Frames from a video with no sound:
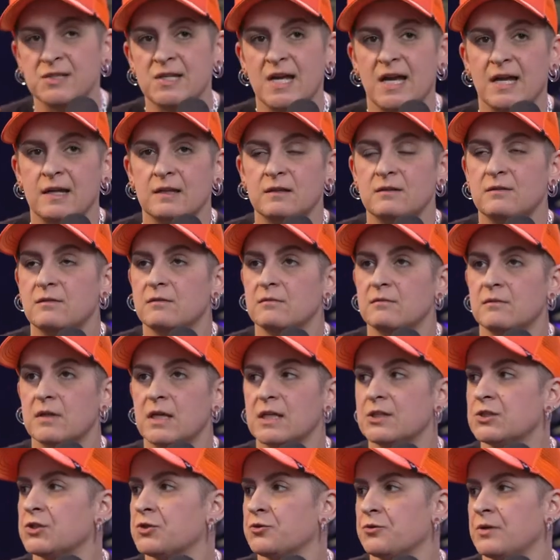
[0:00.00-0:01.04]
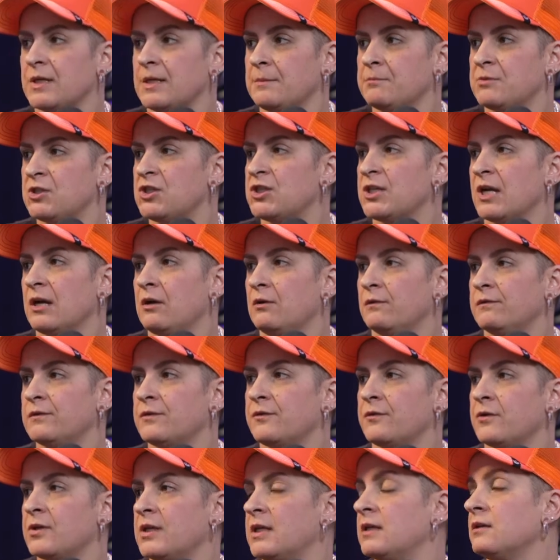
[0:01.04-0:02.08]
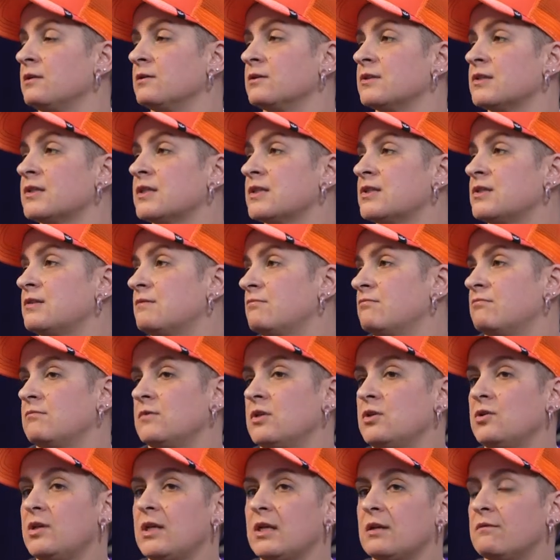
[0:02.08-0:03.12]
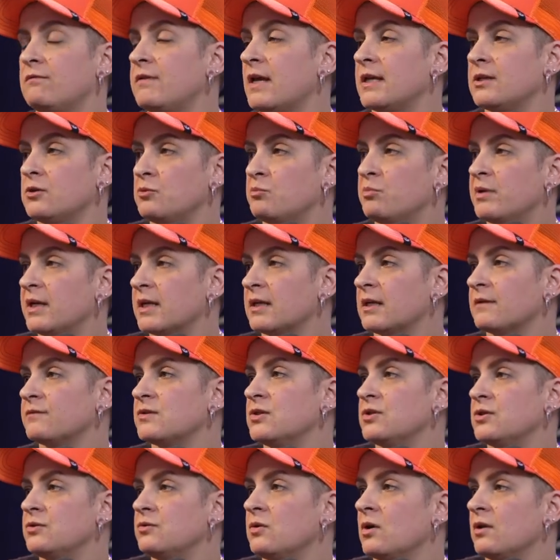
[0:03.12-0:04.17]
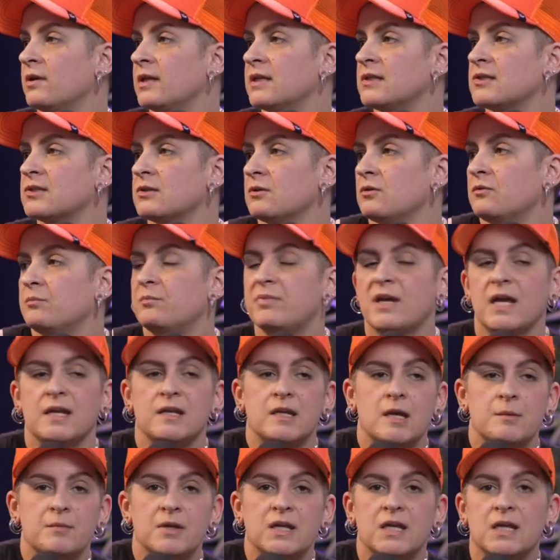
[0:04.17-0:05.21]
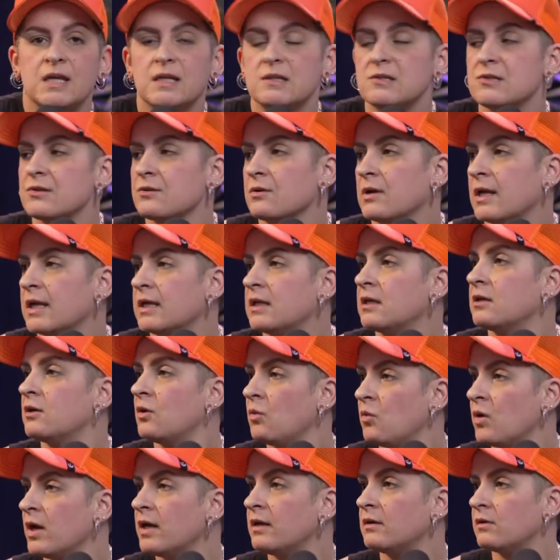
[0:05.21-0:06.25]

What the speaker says: had Extreme shelved for years because you need a venue big enough to do all this. So pandemic hits and they're like, you know what?